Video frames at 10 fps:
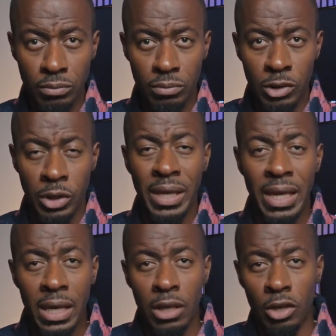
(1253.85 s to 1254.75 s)
So
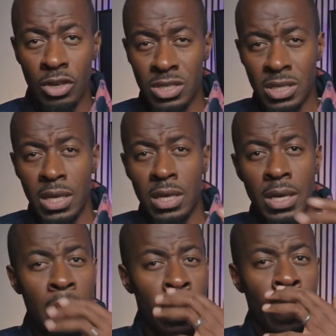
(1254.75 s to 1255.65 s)
here you can see
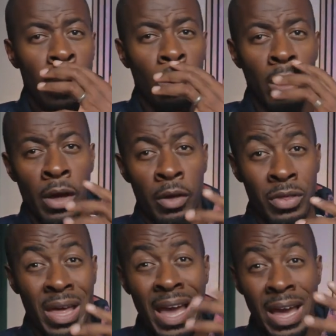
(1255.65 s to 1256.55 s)

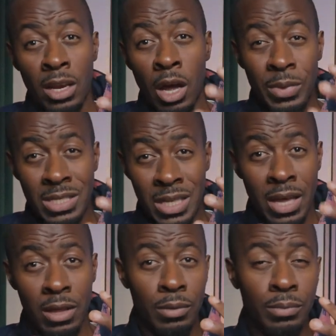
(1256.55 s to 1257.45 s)
the head coming together.